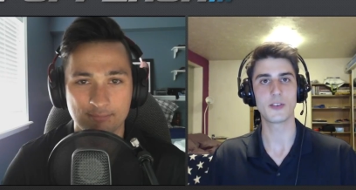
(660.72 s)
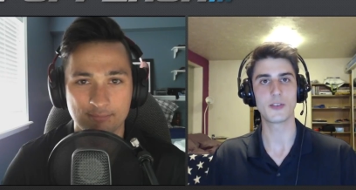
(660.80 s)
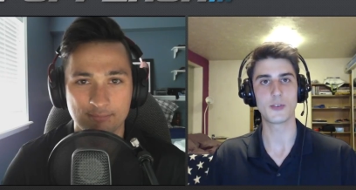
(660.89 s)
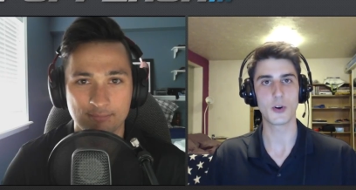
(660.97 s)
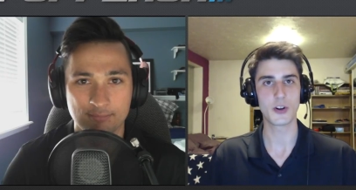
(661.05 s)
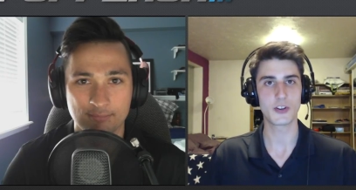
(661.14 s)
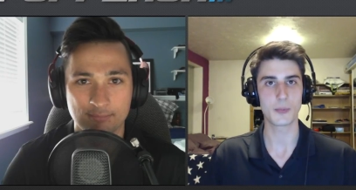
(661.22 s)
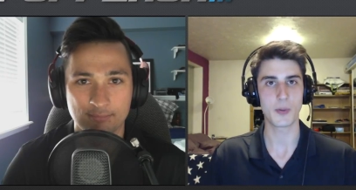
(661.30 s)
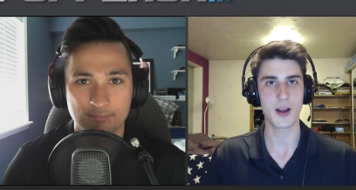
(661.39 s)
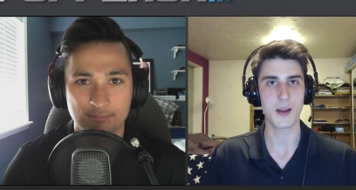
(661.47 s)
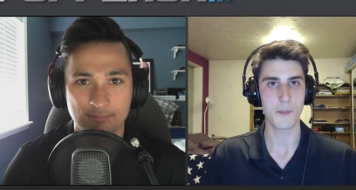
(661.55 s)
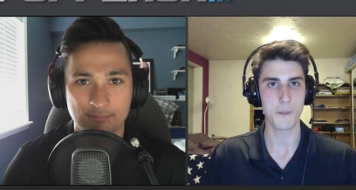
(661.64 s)
Speaker 1: joined
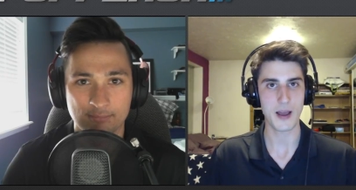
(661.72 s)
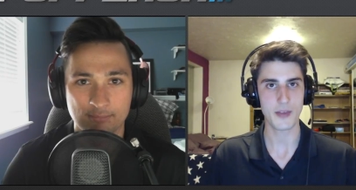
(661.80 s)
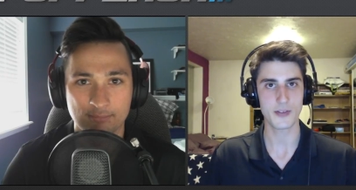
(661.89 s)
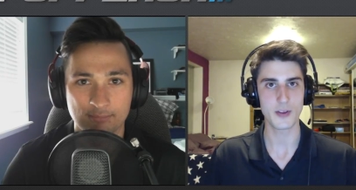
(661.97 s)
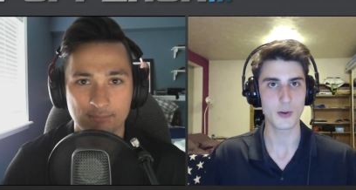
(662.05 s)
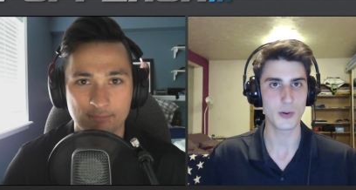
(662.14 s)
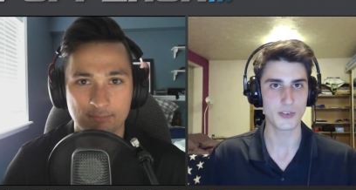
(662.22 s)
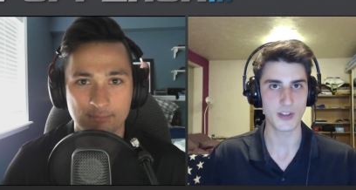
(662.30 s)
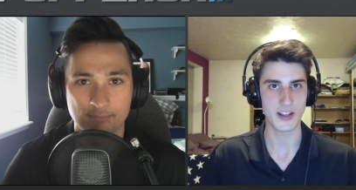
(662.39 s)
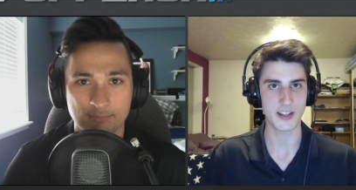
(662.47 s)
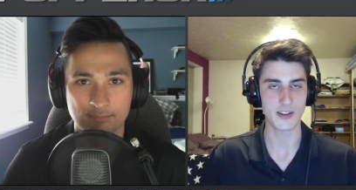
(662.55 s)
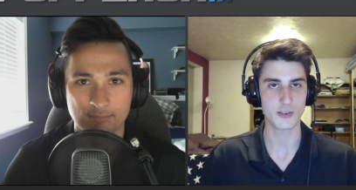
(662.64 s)
by Matthew
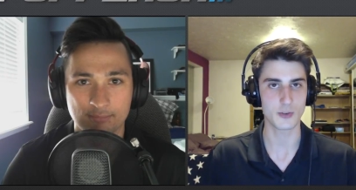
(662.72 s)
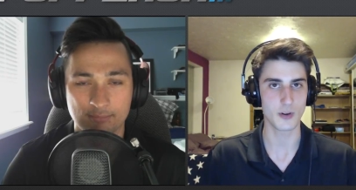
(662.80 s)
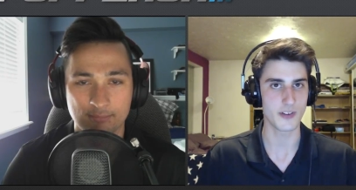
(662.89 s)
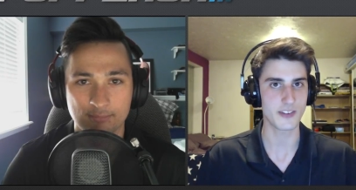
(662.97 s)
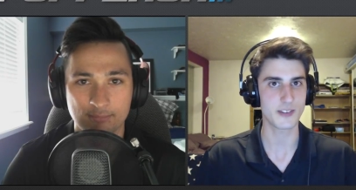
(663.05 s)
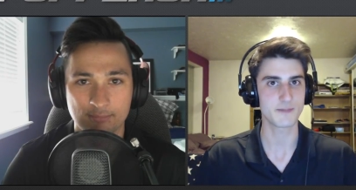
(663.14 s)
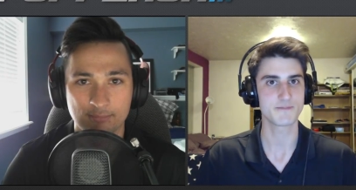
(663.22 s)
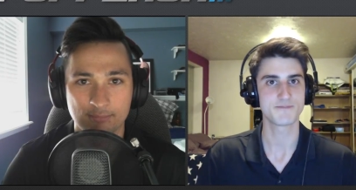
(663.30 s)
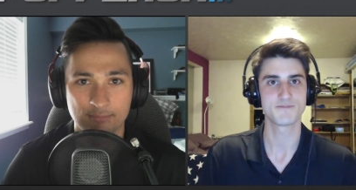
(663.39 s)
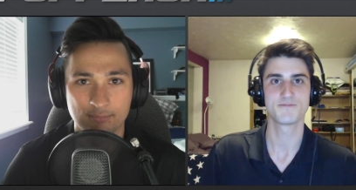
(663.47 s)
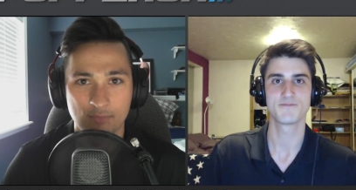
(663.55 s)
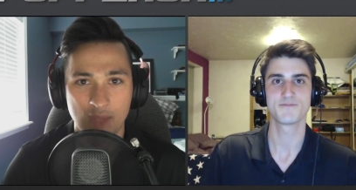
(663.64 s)
Sadokist Trivett.
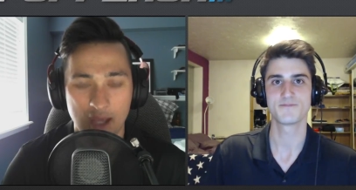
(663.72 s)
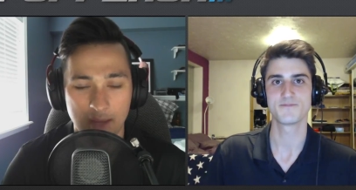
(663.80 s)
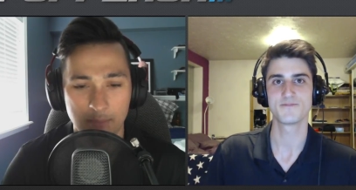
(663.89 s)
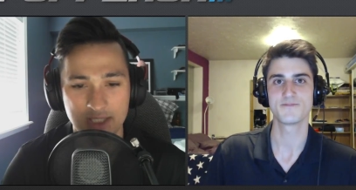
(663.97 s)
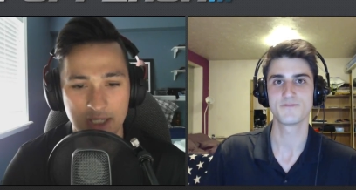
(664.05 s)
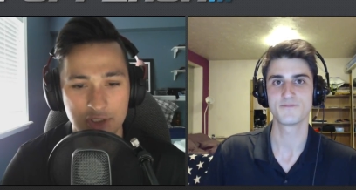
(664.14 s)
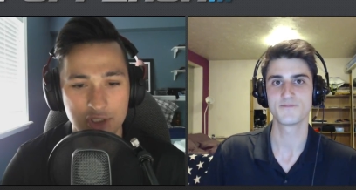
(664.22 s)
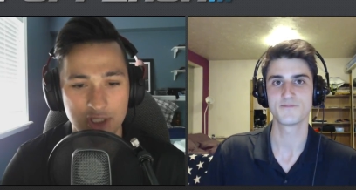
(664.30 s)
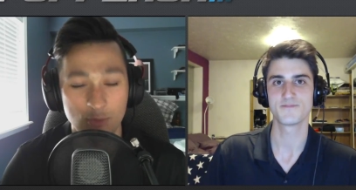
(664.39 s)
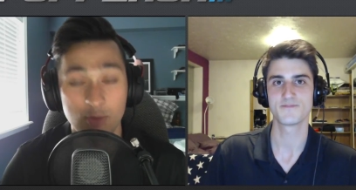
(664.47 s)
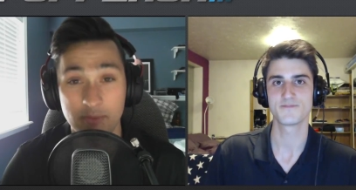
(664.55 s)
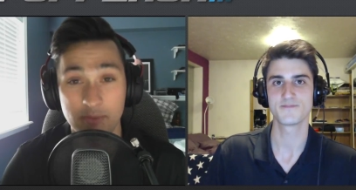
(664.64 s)
Speaker 2: And potentially,
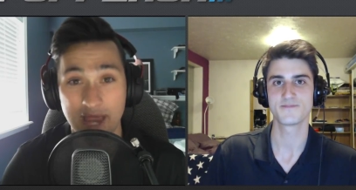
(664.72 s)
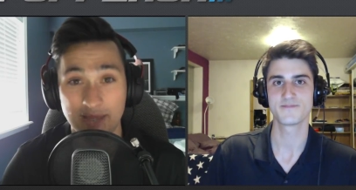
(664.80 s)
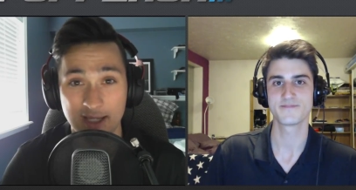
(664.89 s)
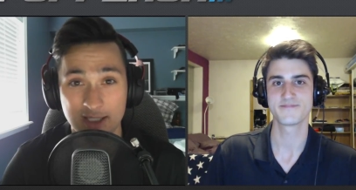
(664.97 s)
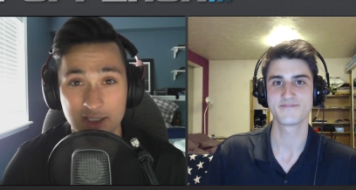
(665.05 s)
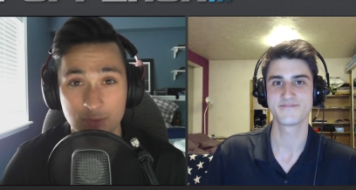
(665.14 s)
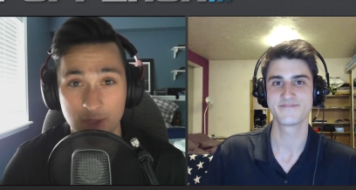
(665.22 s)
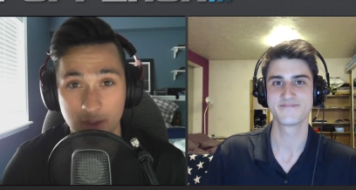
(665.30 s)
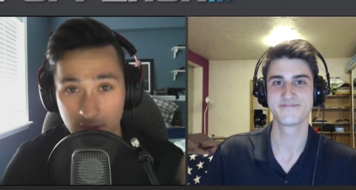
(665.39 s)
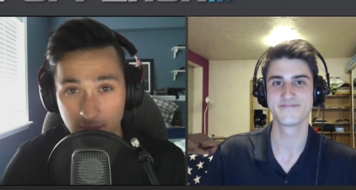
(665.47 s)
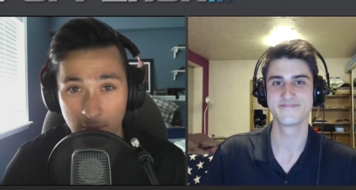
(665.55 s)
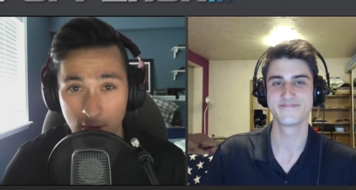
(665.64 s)
we'll be back next week
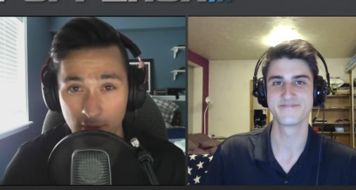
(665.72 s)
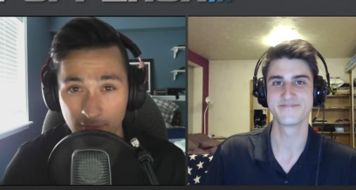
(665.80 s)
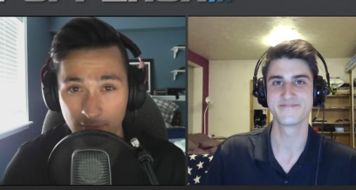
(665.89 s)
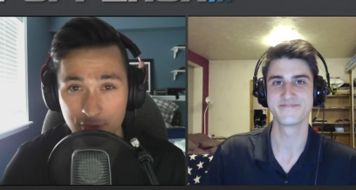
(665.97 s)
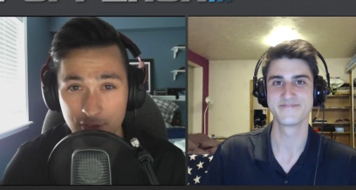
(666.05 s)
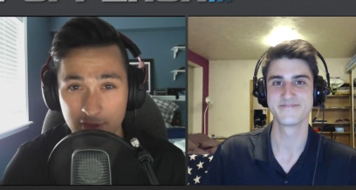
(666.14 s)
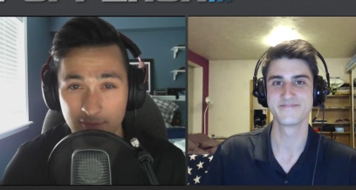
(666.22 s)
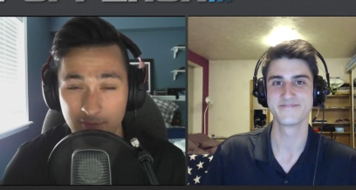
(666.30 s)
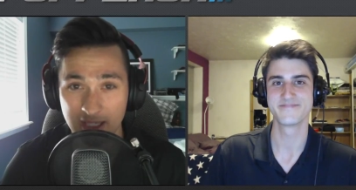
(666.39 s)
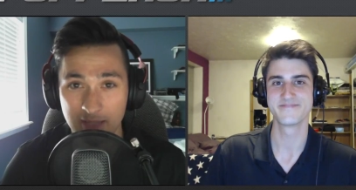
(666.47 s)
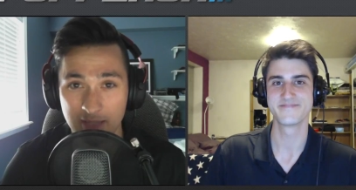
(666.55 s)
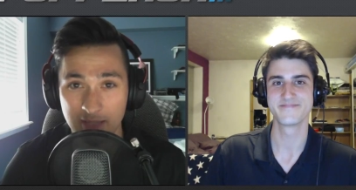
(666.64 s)
with a bald version of
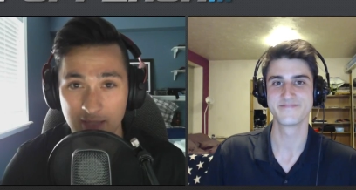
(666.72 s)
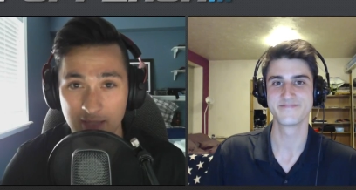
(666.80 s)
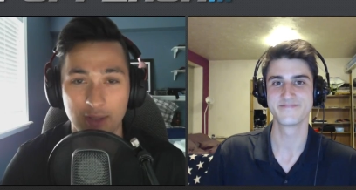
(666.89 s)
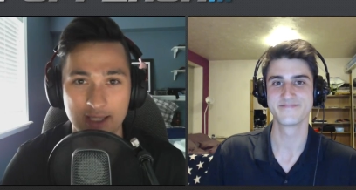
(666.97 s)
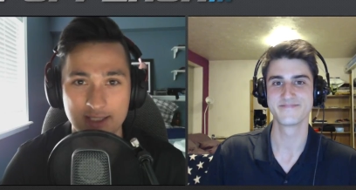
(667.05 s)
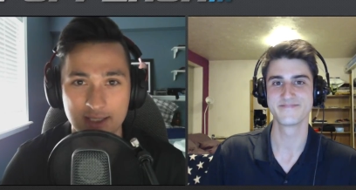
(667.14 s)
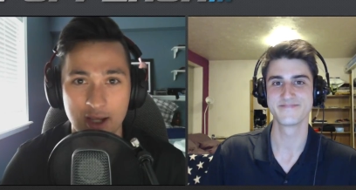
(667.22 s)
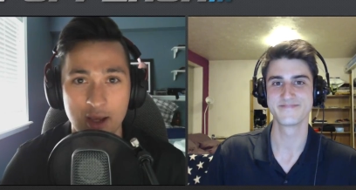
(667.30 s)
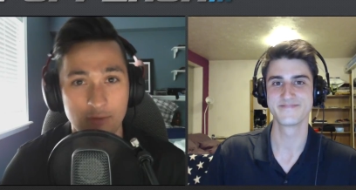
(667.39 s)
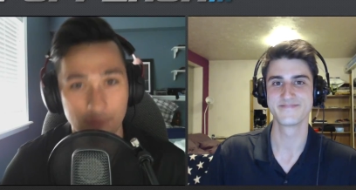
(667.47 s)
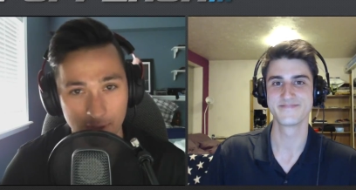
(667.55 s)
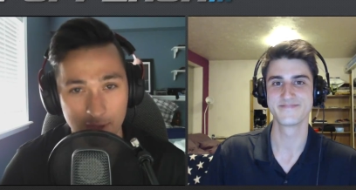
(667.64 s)
me in my place
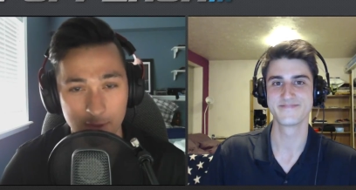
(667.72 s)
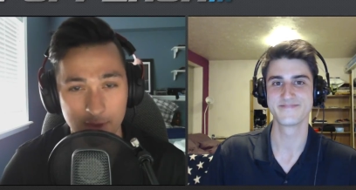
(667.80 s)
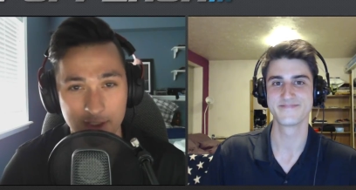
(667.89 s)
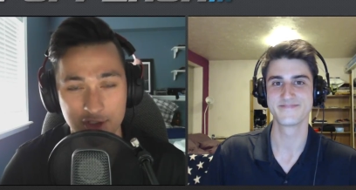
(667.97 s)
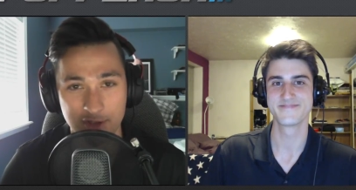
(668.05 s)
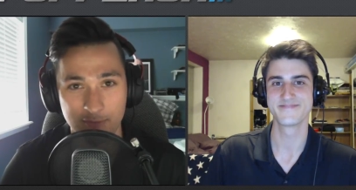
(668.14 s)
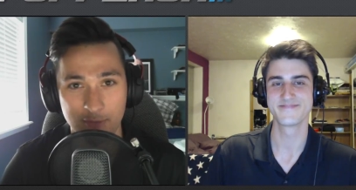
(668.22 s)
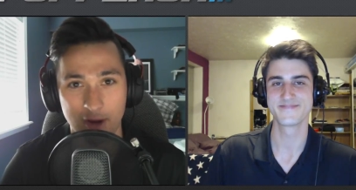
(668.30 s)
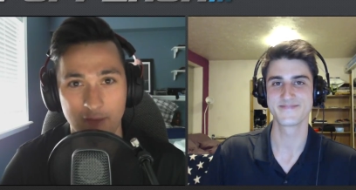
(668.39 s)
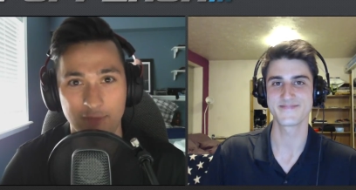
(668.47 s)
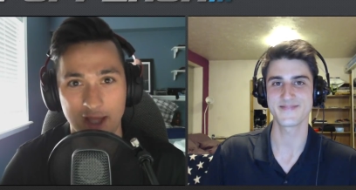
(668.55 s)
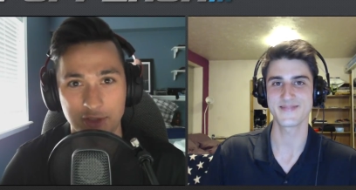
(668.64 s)
for another edition of
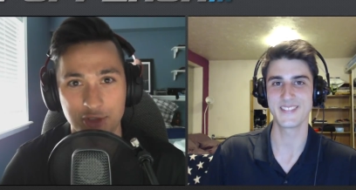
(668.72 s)
Pop Flash.